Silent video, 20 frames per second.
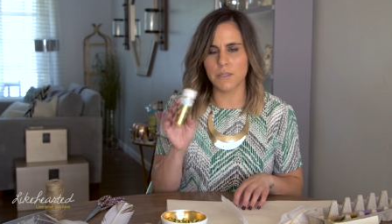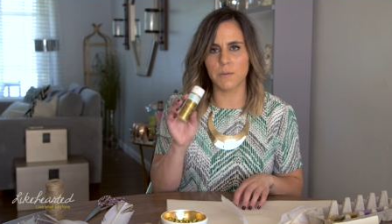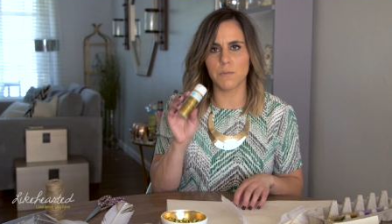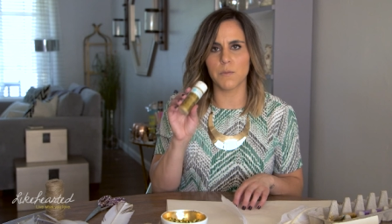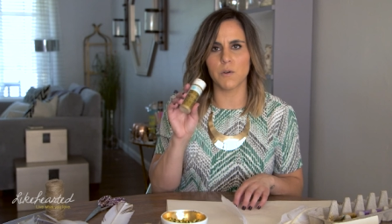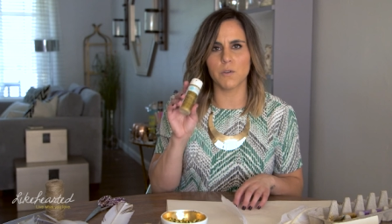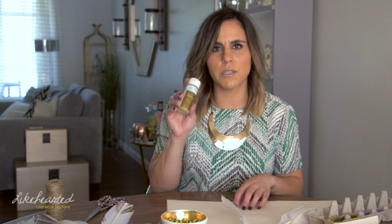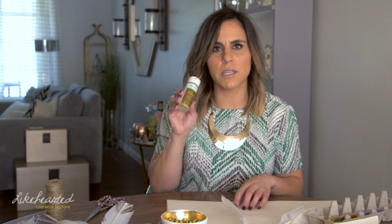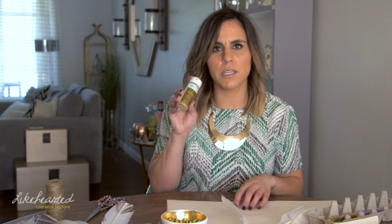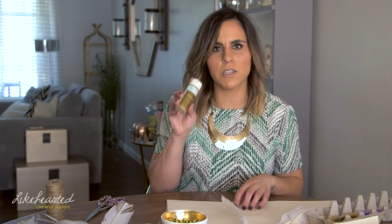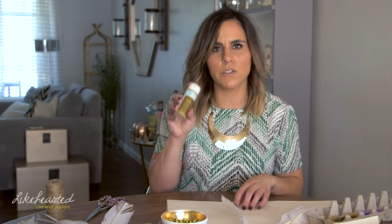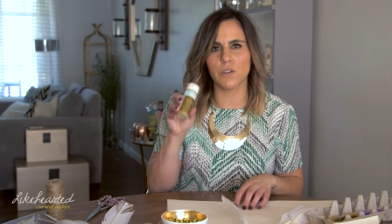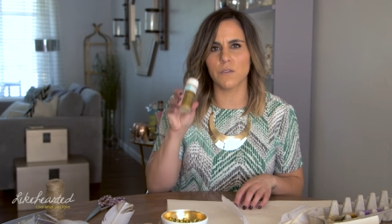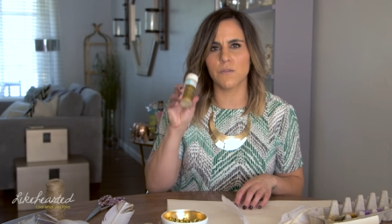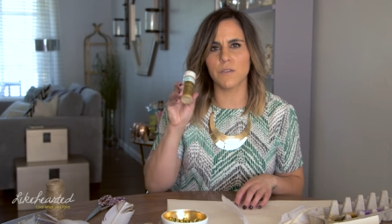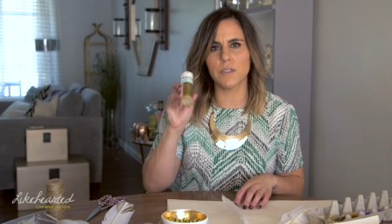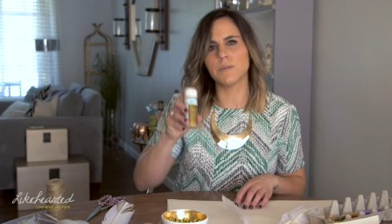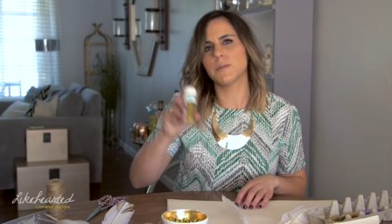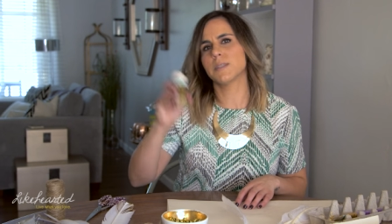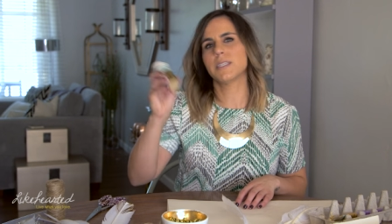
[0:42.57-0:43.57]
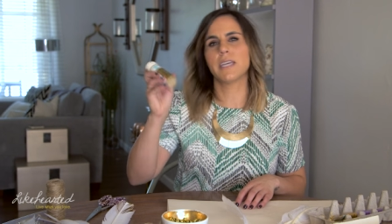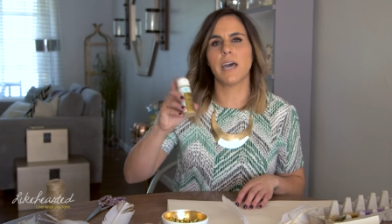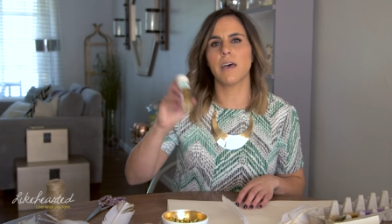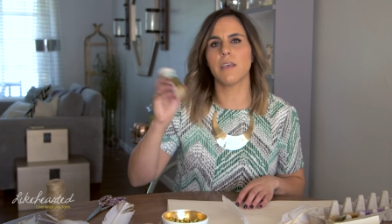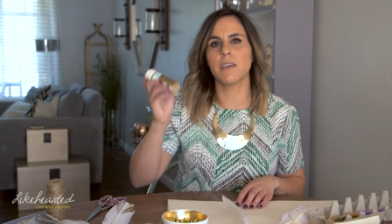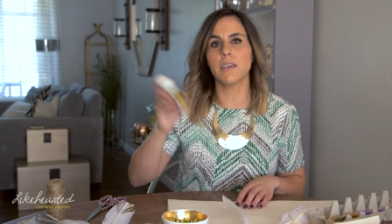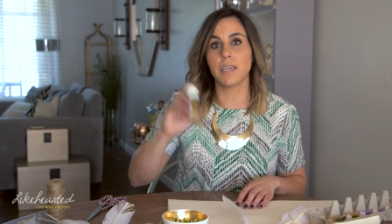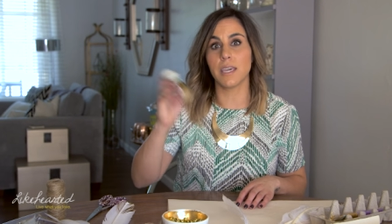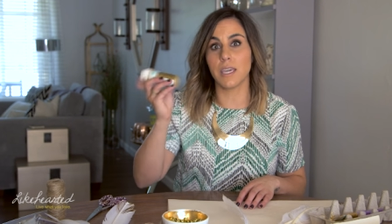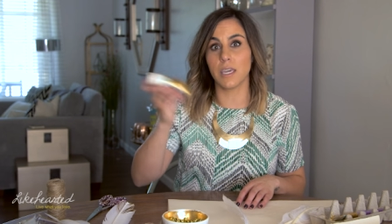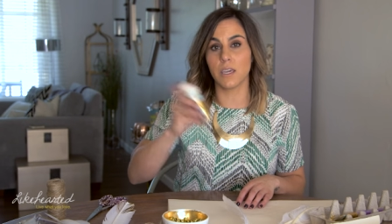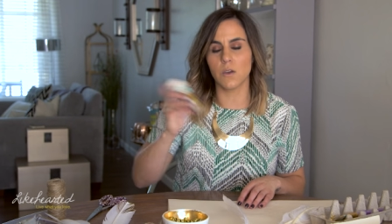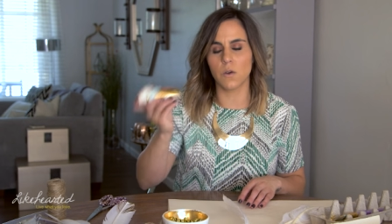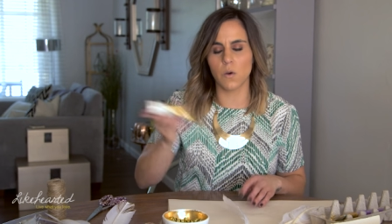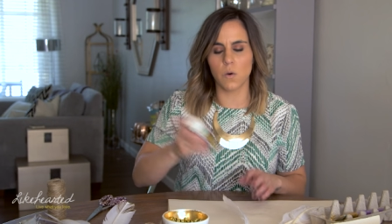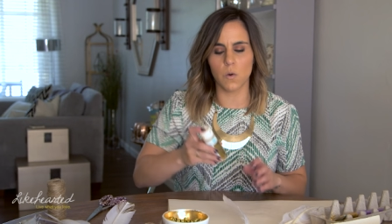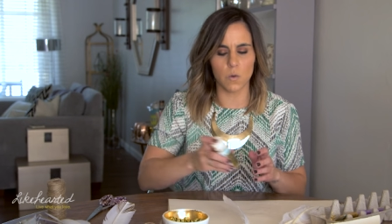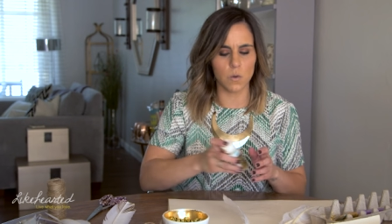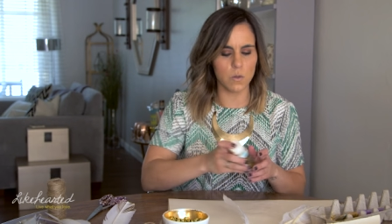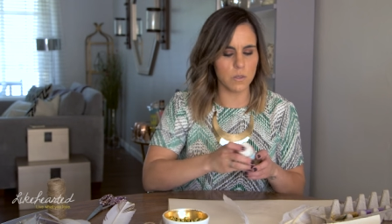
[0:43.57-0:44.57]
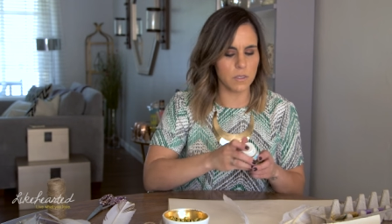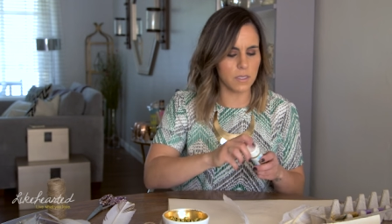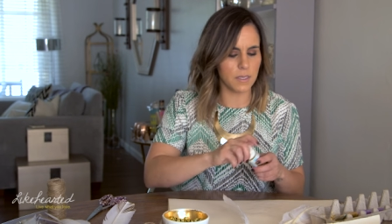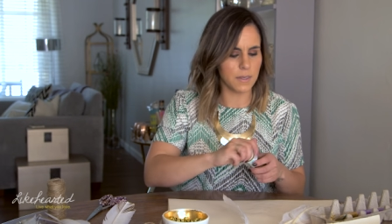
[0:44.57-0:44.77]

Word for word: the multi-surface metallic in gold.